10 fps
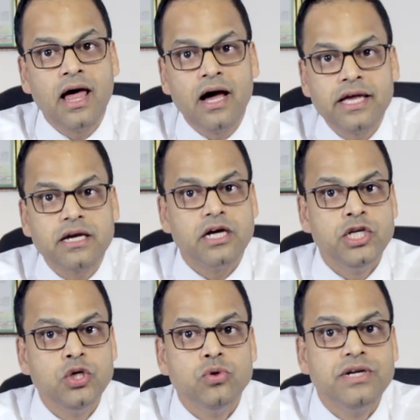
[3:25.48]
like
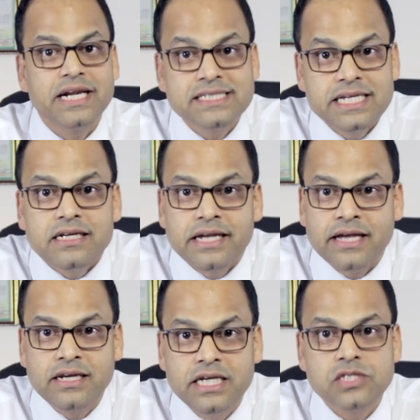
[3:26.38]
new dressing
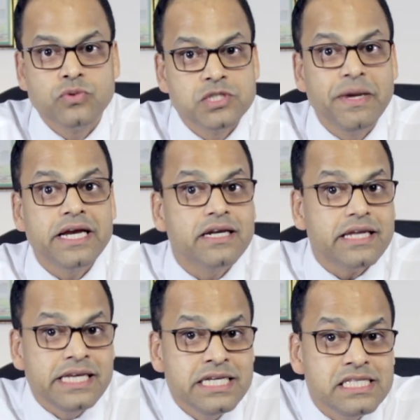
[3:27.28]
techniques, which make
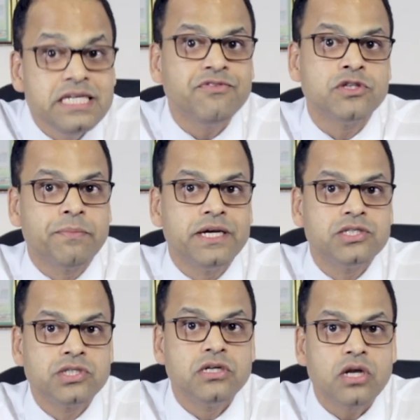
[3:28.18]
it easy for the
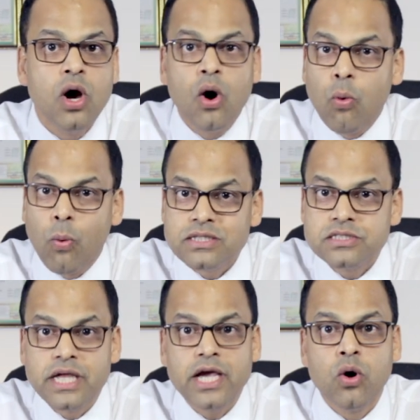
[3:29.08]
patient
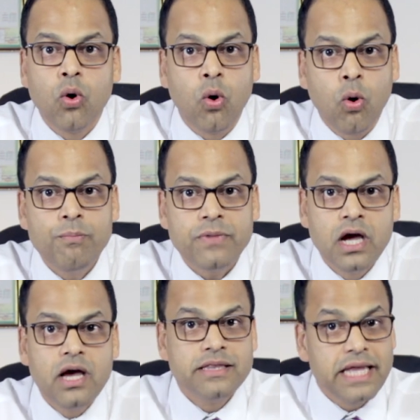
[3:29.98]
once they go home.
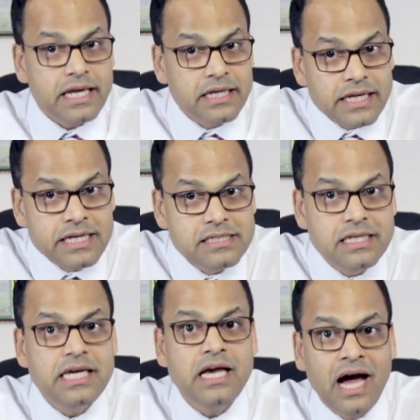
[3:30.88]
They can
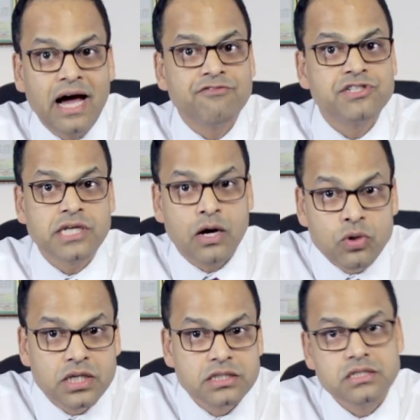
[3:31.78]
easily have
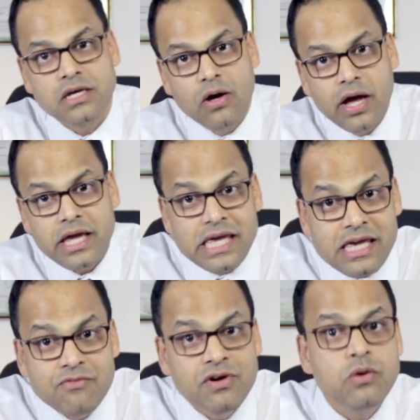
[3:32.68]
showers
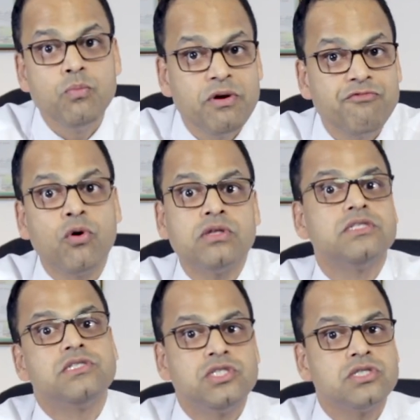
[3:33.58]
even before the
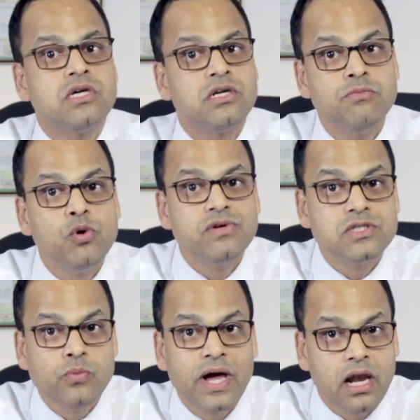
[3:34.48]
stitches are removed
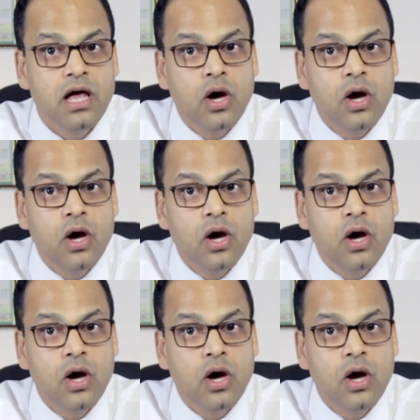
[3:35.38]
as well,